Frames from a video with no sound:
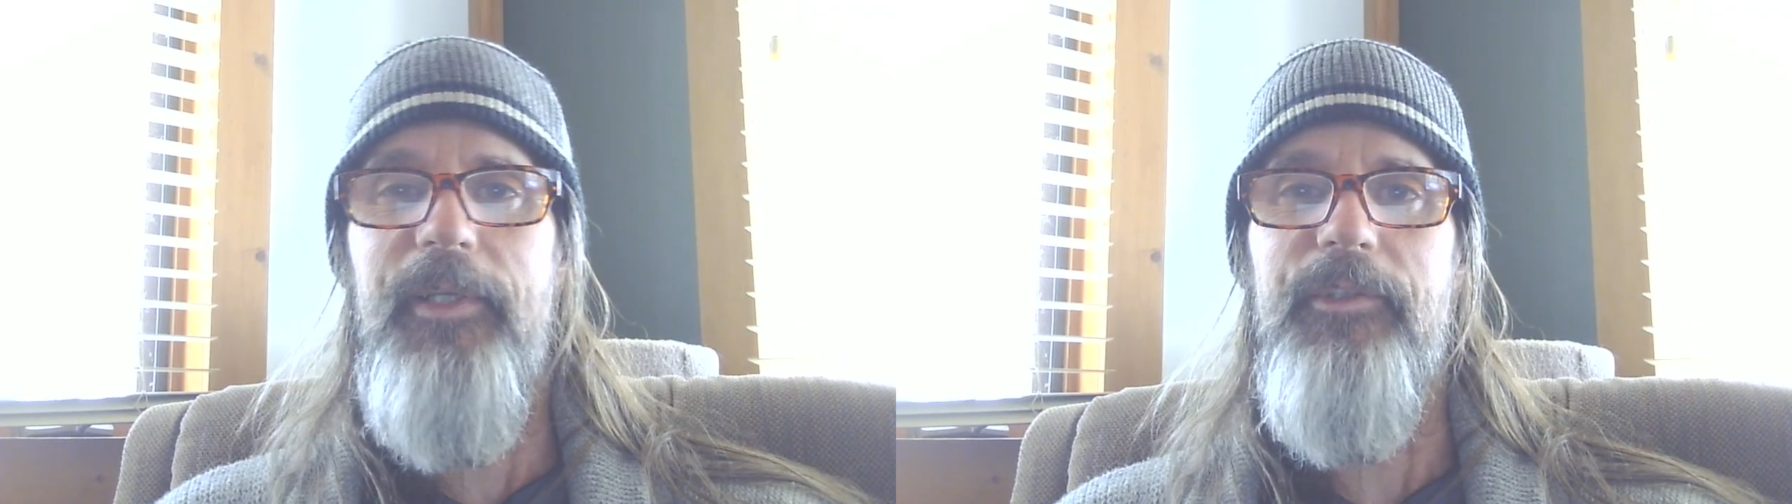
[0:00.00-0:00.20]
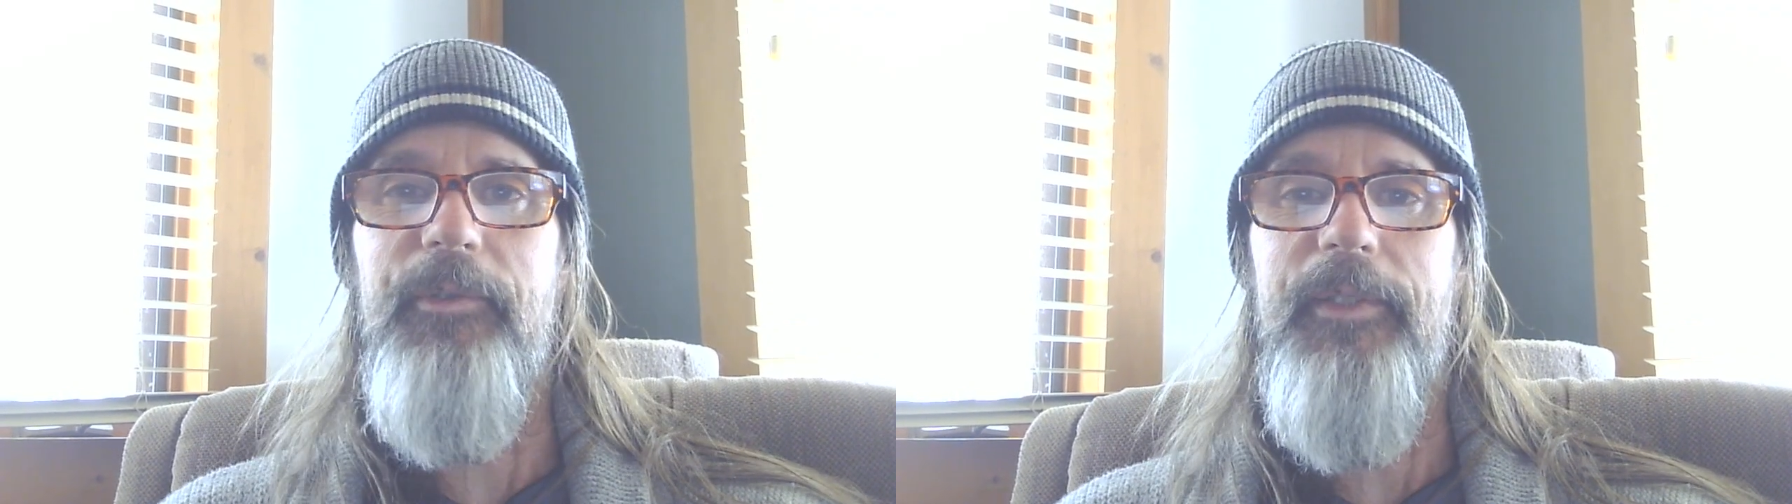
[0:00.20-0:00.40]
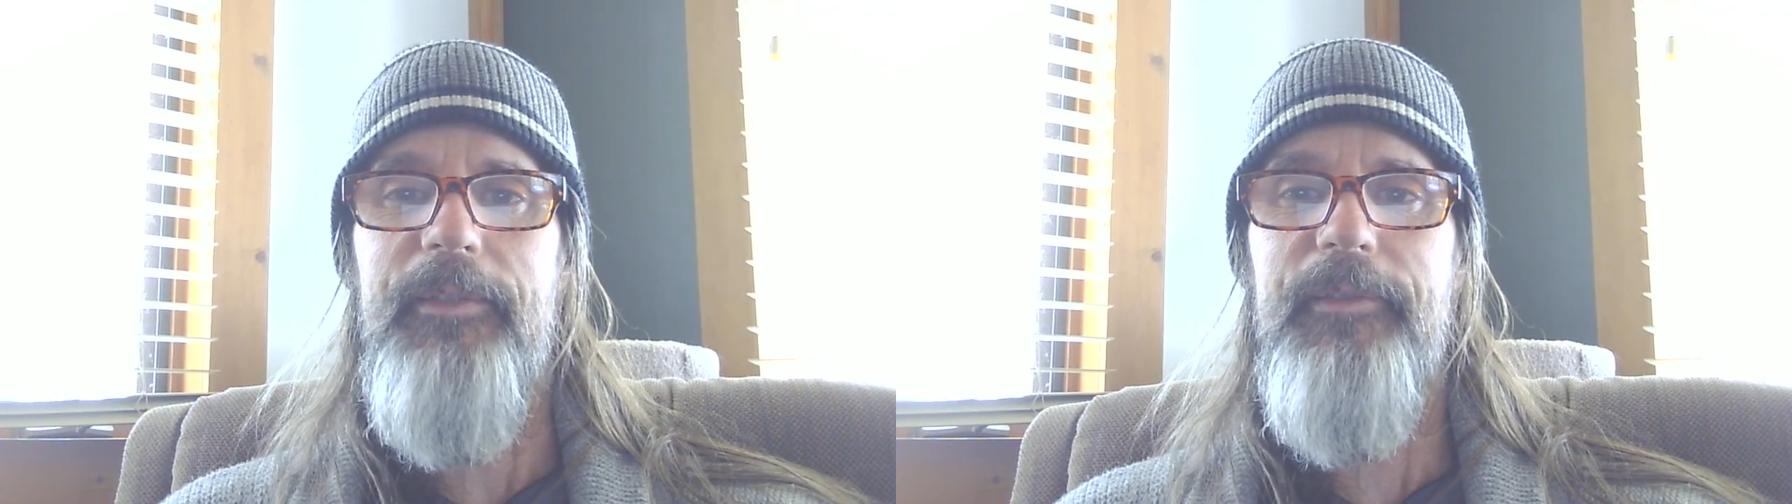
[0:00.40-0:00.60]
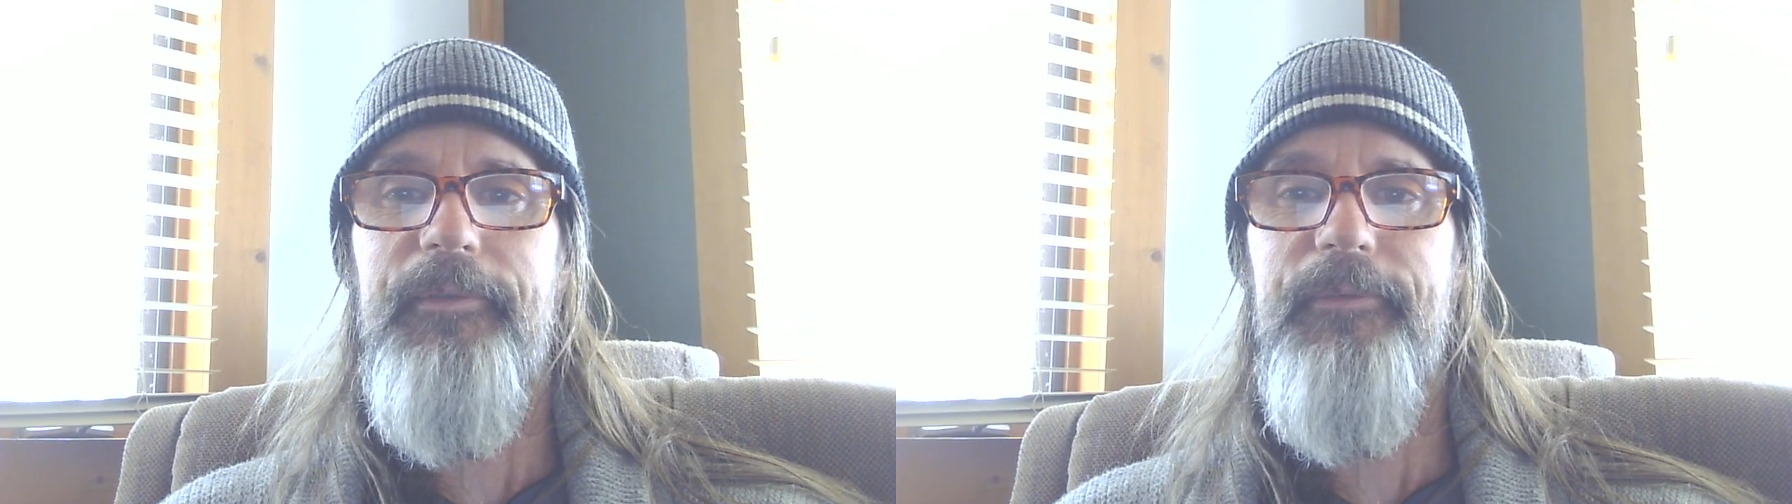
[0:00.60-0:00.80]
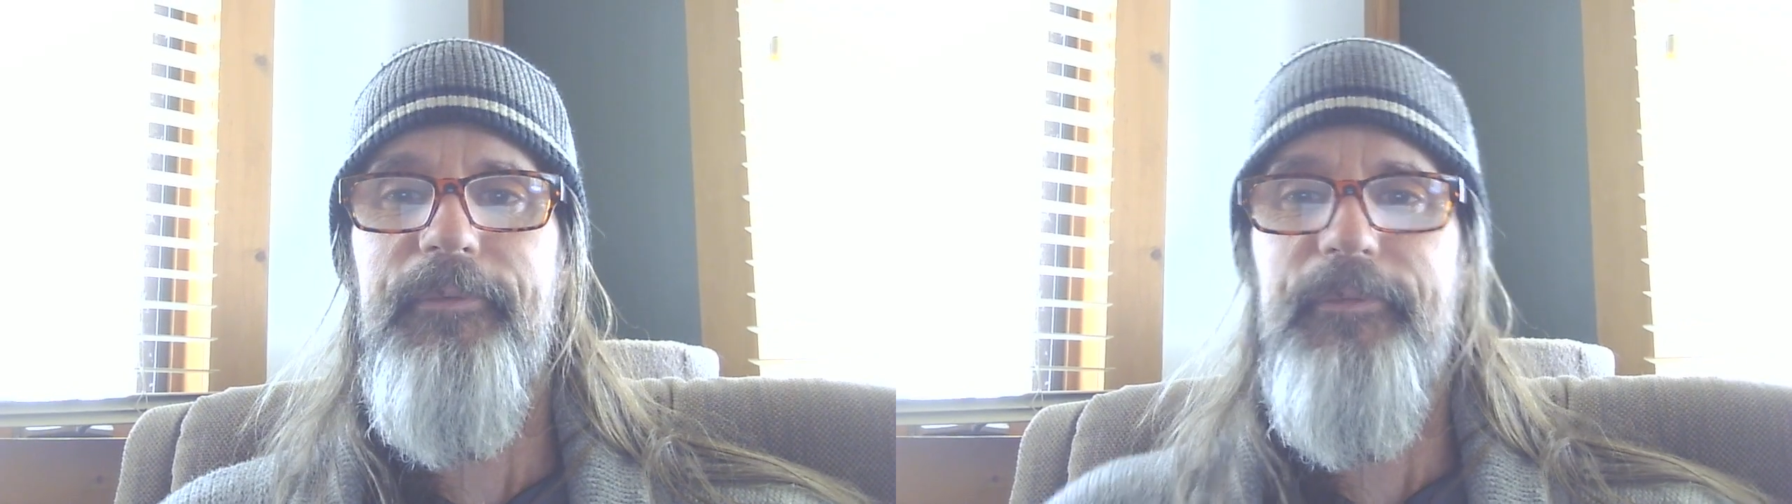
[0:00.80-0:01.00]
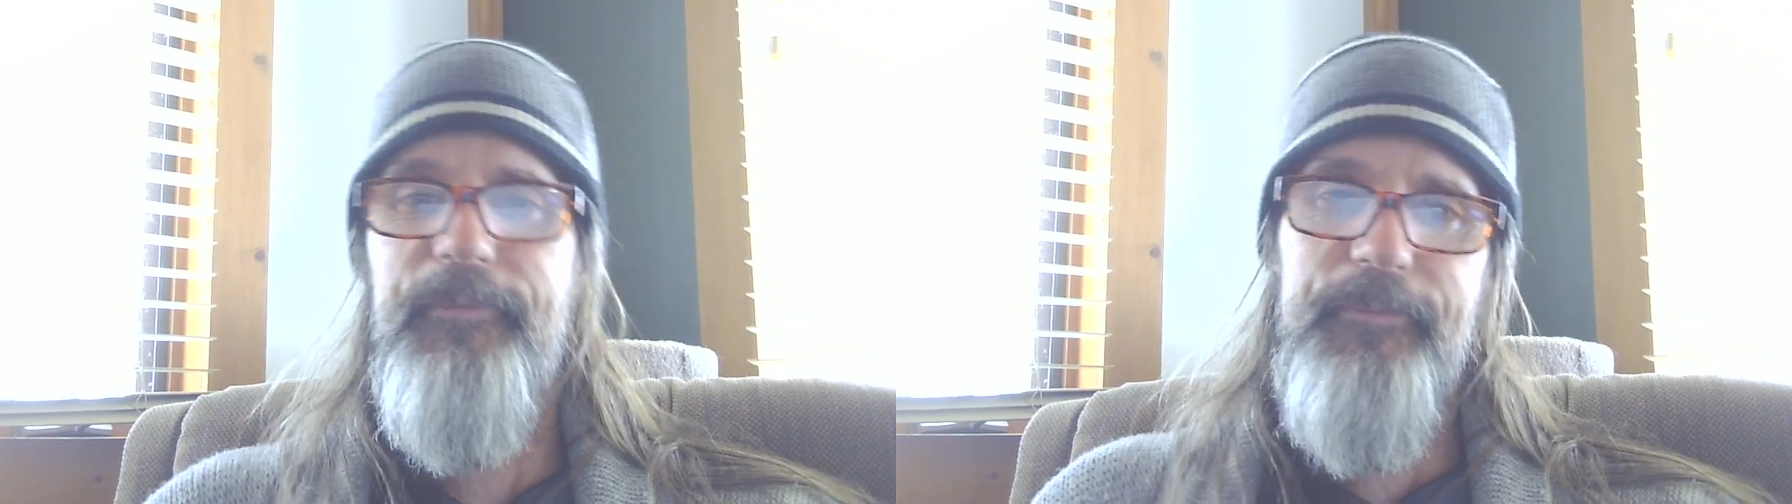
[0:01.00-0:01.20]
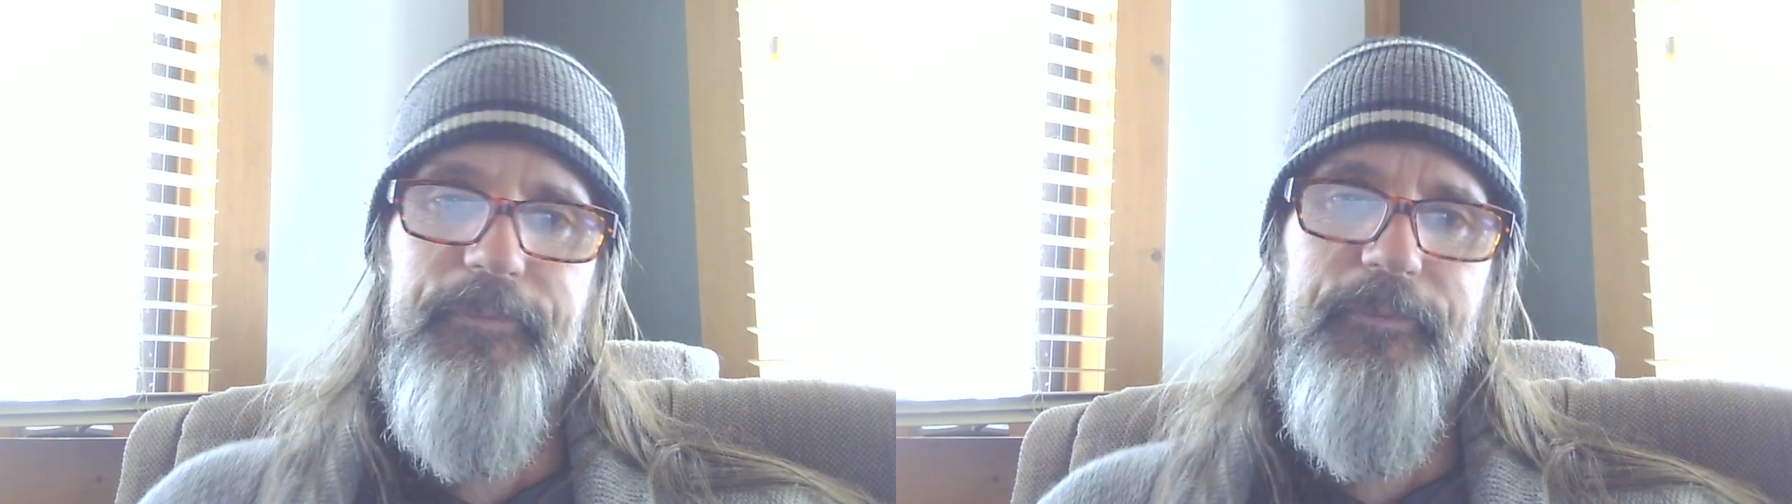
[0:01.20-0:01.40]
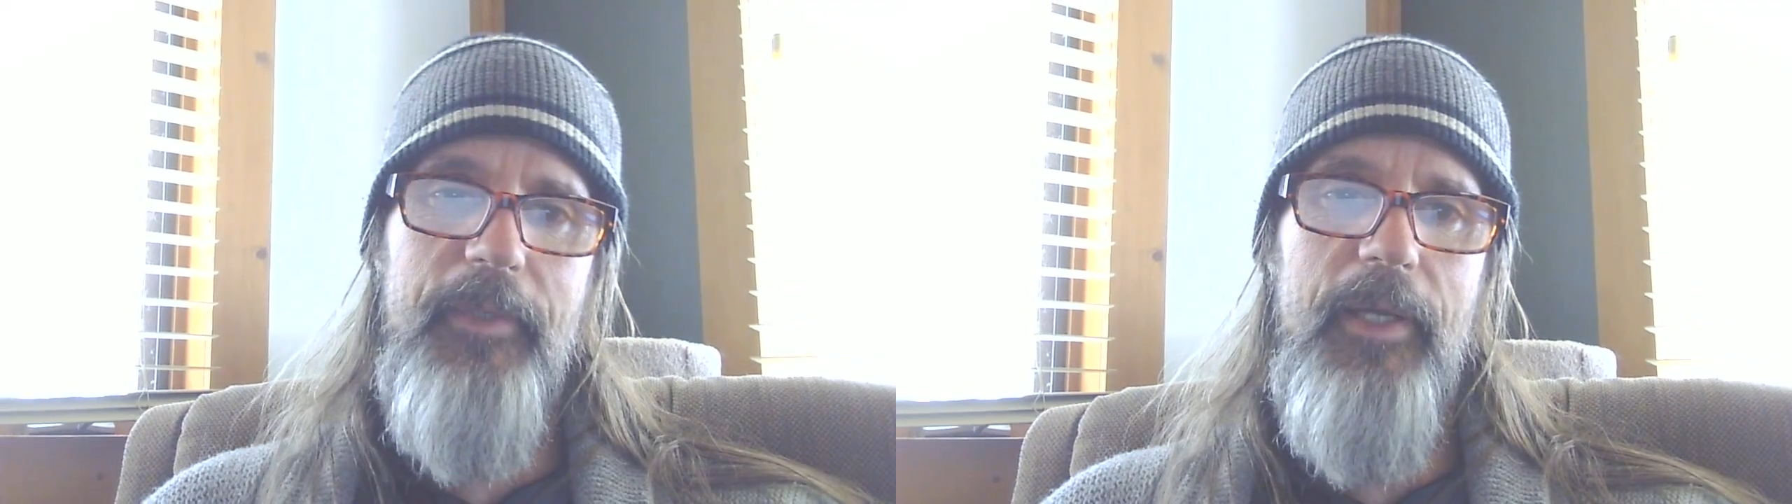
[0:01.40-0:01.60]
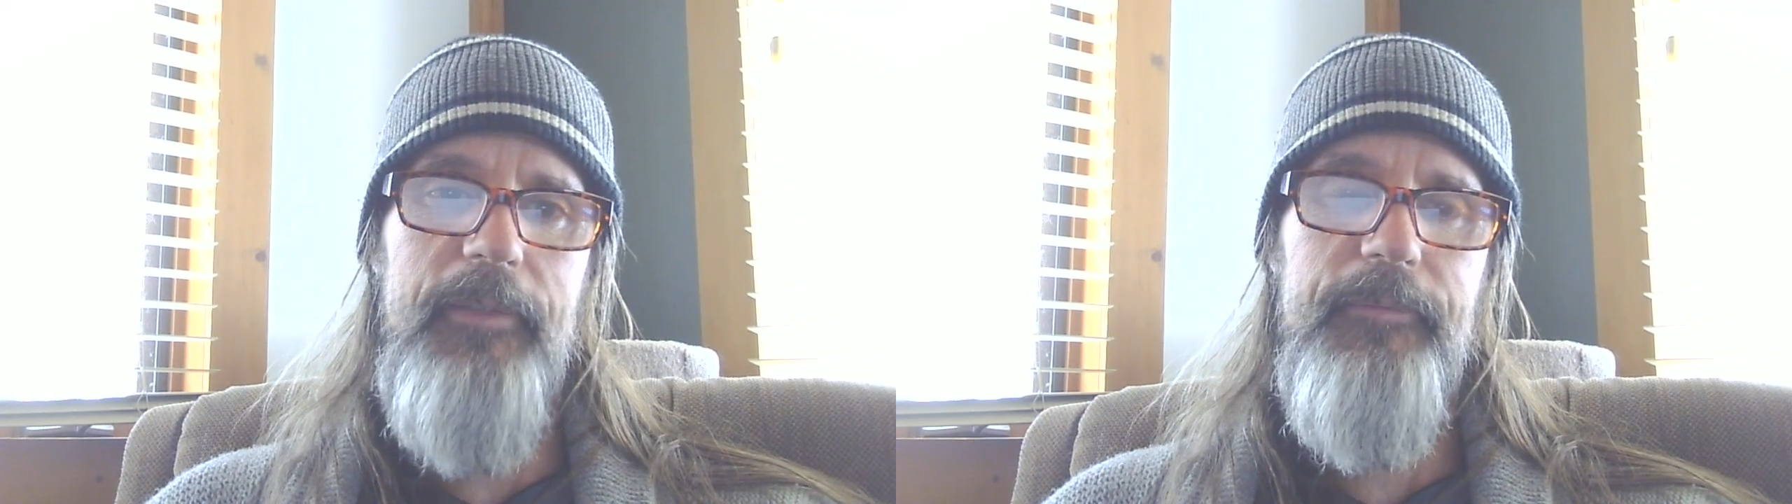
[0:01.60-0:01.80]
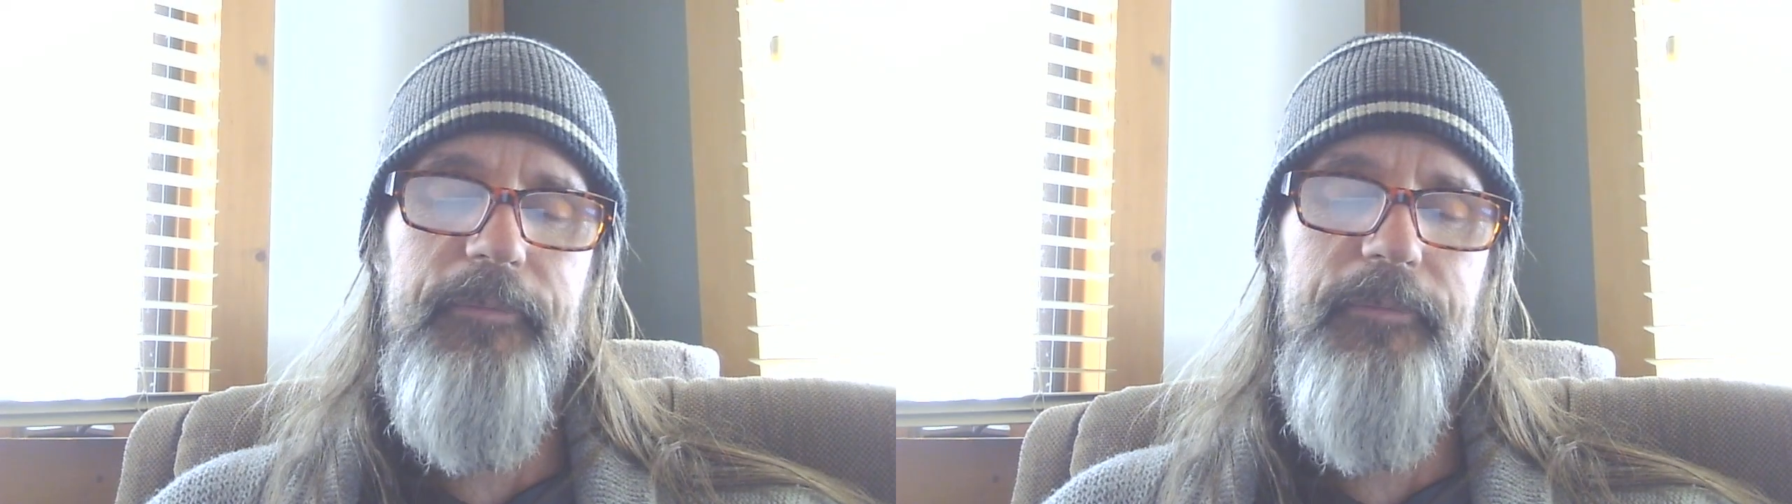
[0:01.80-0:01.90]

to it. Okay?